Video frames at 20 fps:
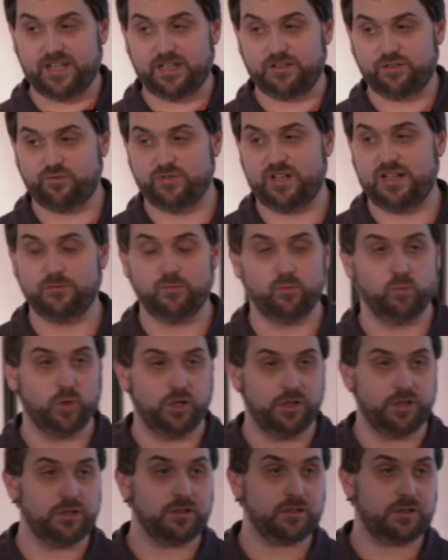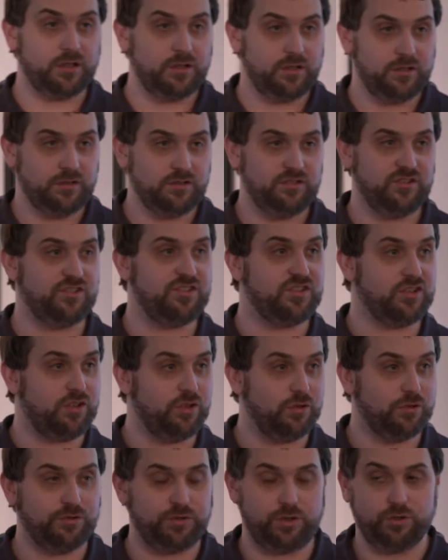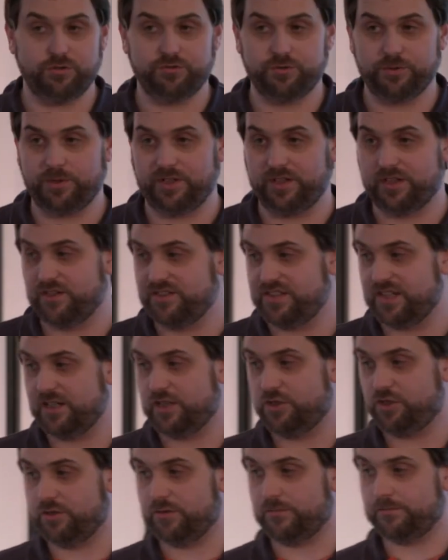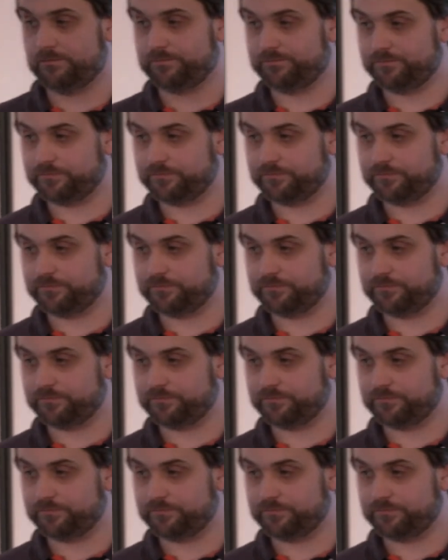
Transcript: that groundwork to secure your organisation.